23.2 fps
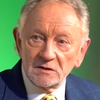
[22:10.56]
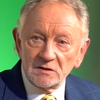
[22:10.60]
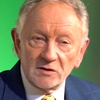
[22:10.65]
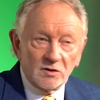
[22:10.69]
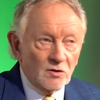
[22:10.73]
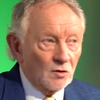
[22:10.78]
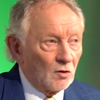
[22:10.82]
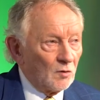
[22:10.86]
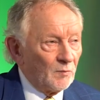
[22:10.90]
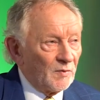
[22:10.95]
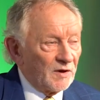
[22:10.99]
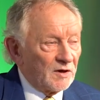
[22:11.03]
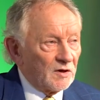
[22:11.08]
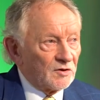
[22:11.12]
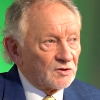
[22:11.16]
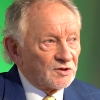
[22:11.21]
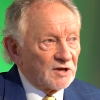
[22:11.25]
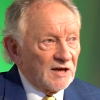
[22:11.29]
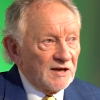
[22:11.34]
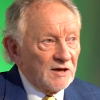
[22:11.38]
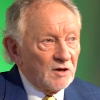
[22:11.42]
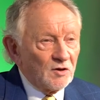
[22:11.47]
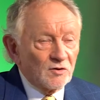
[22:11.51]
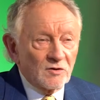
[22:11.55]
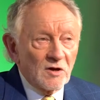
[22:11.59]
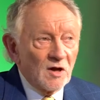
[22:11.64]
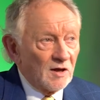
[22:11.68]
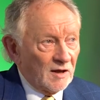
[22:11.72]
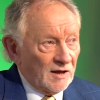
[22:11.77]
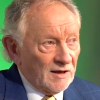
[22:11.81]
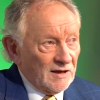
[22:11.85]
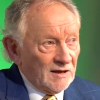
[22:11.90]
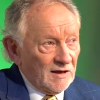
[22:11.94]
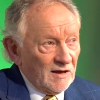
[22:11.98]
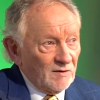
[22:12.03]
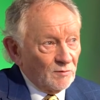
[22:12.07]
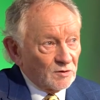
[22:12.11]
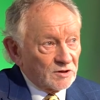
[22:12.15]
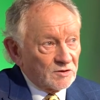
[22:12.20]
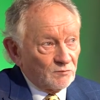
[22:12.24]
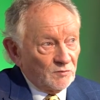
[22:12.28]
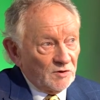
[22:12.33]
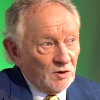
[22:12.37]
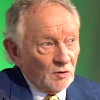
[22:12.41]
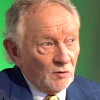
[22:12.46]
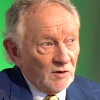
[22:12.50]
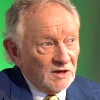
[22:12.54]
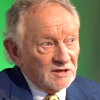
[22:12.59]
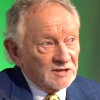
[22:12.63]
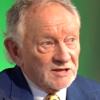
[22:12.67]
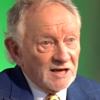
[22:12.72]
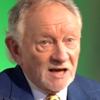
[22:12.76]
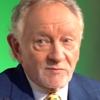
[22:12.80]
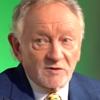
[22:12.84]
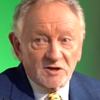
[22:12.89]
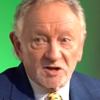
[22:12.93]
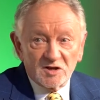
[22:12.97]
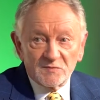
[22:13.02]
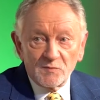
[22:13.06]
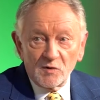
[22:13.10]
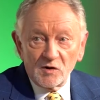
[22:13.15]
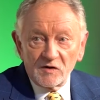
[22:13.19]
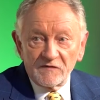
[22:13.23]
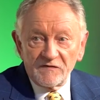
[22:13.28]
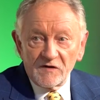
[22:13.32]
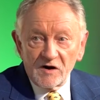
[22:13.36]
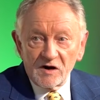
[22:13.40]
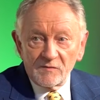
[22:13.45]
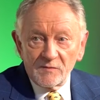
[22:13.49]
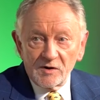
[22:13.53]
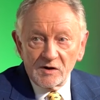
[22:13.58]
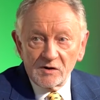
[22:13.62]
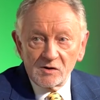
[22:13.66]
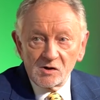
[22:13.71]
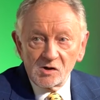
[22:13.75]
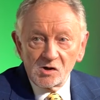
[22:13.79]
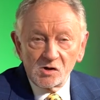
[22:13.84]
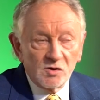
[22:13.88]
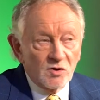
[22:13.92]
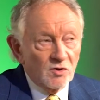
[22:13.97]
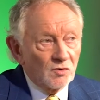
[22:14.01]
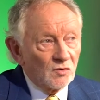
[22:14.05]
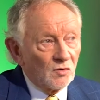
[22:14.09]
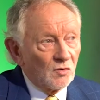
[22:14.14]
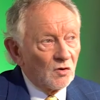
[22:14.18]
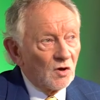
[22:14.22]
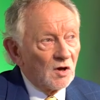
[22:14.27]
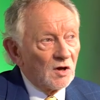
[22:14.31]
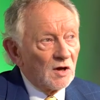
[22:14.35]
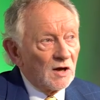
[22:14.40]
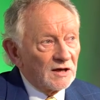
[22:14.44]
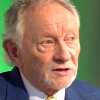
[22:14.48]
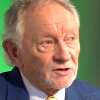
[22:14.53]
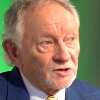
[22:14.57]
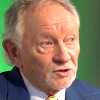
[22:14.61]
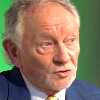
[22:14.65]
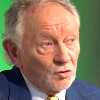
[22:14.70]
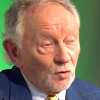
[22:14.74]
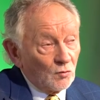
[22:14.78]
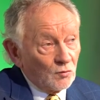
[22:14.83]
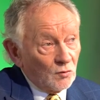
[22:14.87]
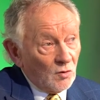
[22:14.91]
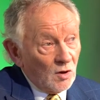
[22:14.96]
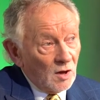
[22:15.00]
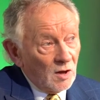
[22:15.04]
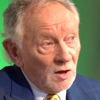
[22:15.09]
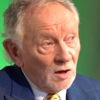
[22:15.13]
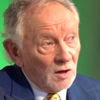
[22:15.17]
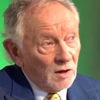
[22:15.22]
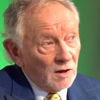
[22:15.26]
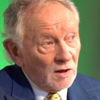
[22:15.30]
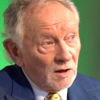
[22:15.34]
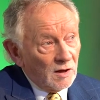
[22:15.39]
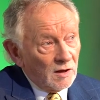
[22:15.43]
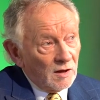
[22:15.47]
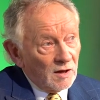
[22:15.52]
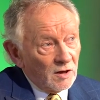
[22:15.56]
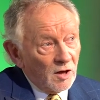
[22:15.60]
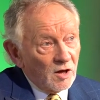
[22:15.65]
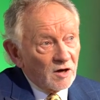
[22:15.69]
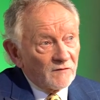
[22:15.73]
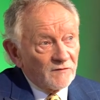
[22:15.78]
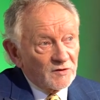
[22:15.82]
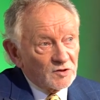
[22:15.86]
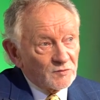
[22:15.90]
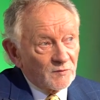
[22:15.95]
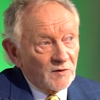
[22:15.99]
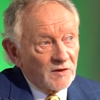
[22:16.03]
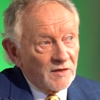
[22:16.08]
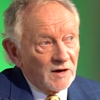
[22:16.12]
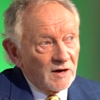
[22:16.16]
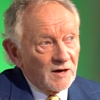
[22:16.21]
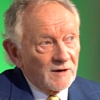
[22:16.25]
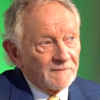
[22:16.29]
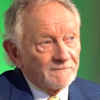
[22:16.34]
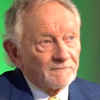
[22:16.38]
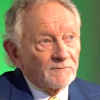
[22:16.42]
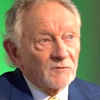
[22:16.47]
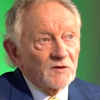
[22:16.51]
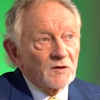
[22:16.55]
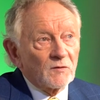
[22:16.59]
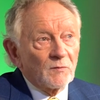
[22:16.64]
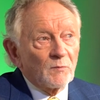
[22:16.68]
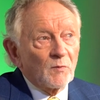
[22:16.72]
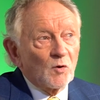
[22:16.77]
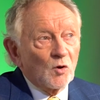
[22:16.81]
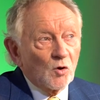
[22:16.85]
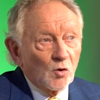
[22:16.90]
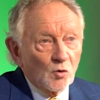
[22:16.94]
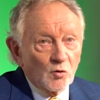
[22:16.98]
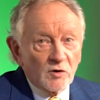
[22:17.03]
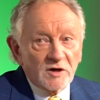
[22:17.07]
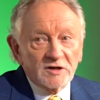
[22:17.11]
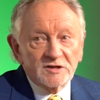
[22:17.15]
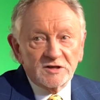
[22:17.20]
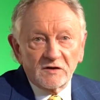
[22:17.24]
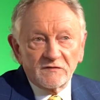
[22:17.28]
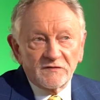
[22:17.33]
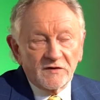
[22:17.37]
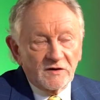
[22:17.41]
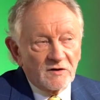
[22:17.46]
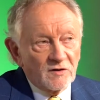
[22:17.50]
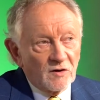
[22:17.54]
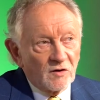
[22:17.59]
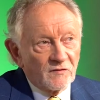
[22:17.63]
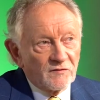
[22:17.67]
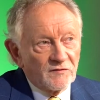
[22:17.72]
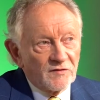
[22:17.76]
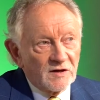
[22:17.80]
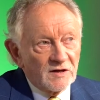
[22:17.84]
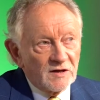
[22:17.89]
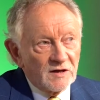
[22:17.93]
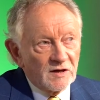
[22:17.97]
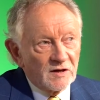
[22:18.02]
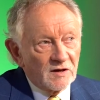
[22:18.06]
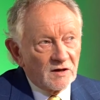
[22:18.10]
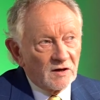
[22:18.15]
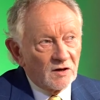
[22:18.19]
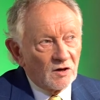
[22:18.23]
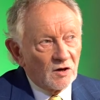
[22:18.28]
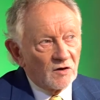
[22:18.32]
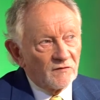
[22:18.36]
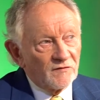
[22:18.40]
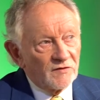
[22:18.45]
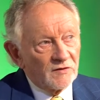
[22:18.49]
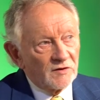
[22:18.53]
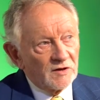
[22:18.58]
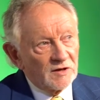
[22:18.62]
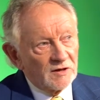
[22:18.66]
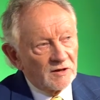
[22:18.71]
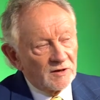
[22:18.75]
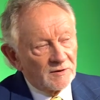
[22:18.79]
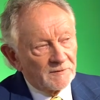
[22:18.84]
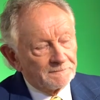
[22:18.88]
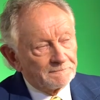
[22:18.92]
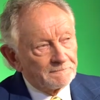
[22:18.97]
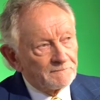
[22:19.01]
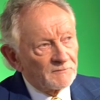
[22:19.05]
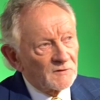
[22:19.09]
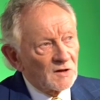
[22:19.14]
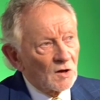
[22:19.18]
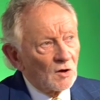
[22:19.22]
you know, because he could, he, he was, you know, his dad was a small farmer, yeah. you know. And so uh, a lot of us were there courtesy of the, of the, uh, of the, um,